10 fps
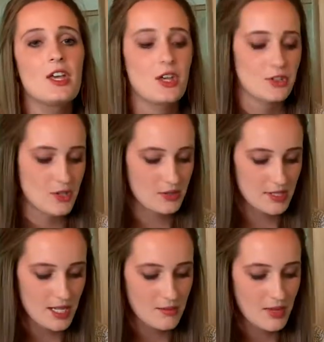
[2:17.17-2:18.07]
So
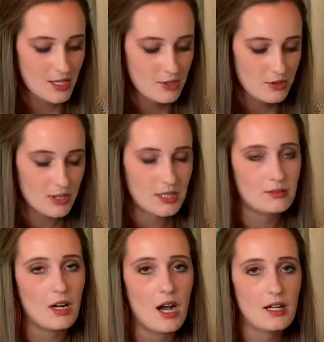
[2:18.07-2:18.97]
sedimentary
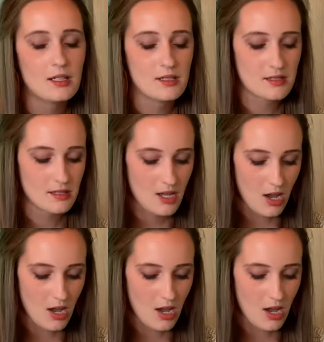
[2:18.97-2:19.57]
rocks